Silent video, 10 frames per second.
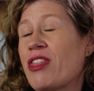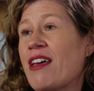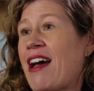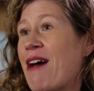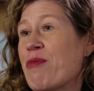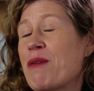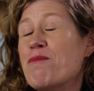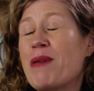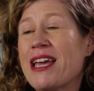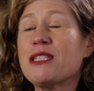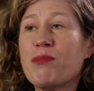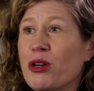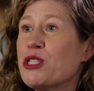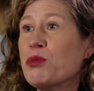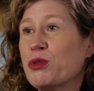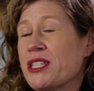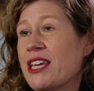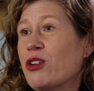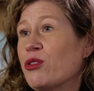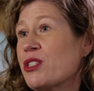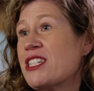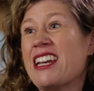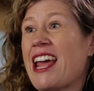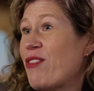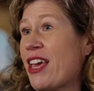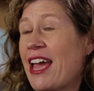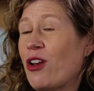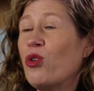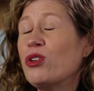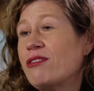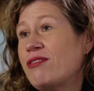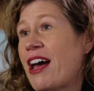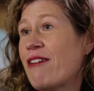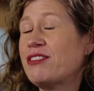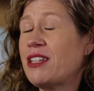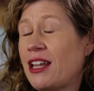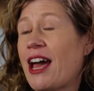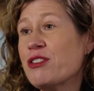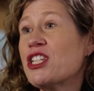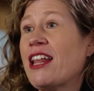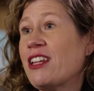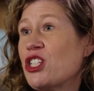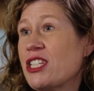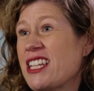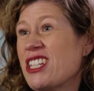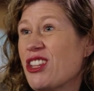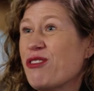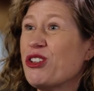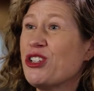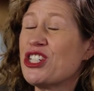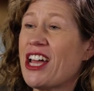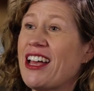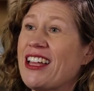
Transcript: the best possible skills to navigate all of life's challenges into the future.